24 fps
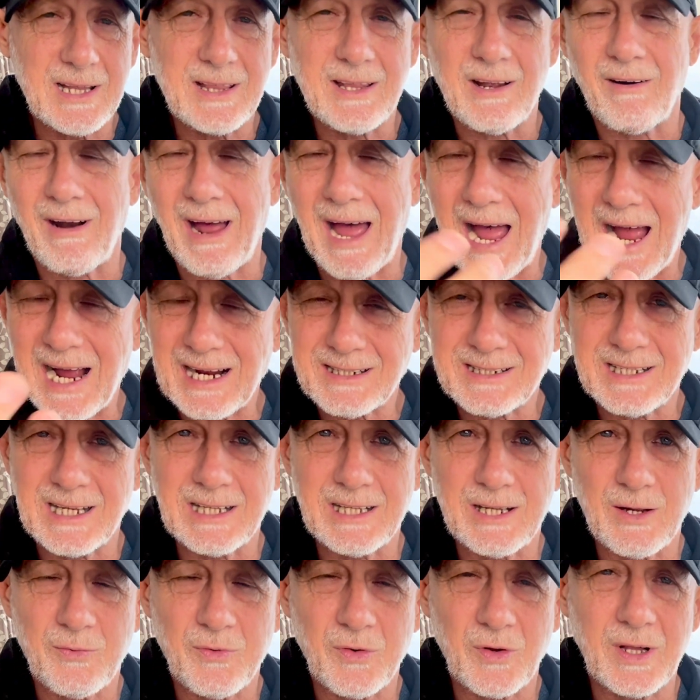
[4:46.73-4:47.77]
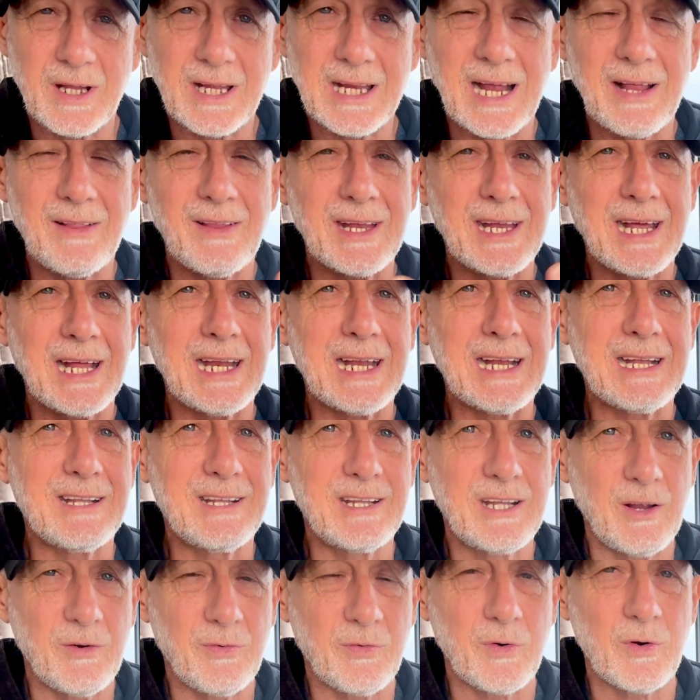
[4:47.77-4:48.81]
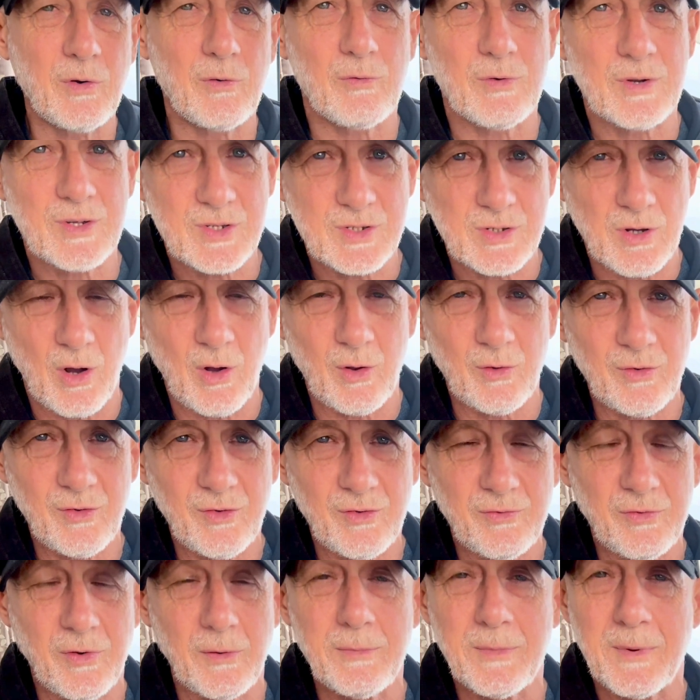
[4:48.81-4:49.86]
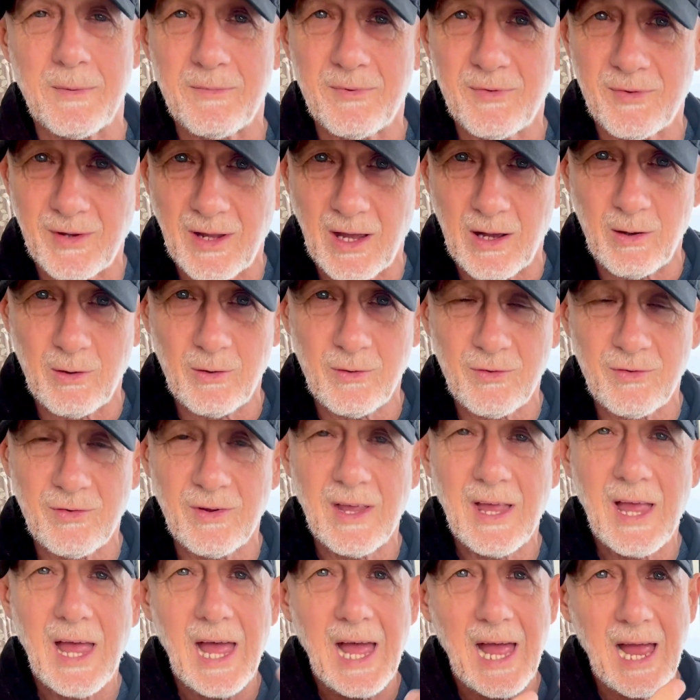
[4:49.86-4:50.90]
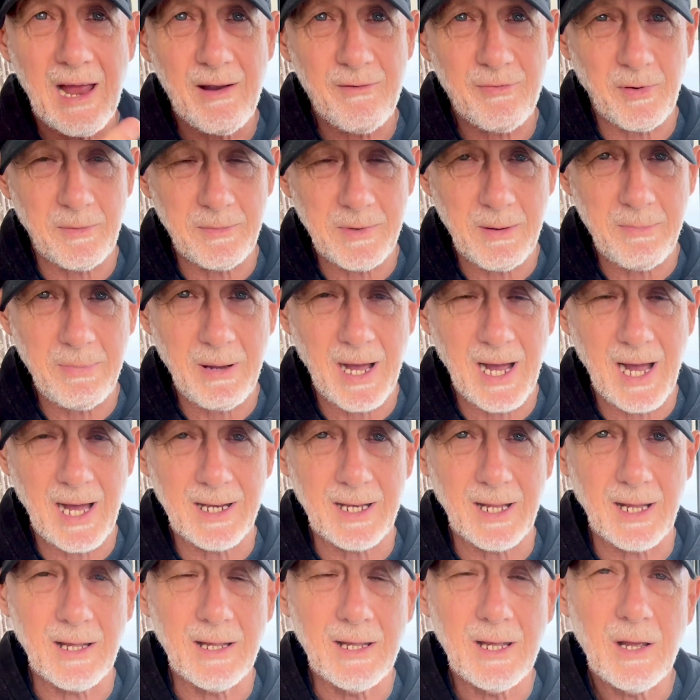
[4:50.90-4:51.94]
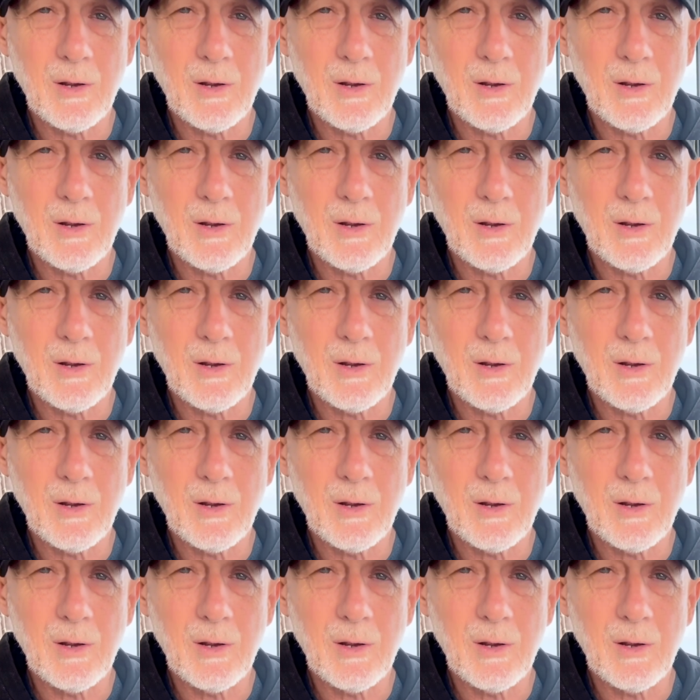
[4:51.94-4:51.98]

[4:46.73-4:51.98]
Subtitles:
they're acting differently, and they're getting different results from themselves and from their partner.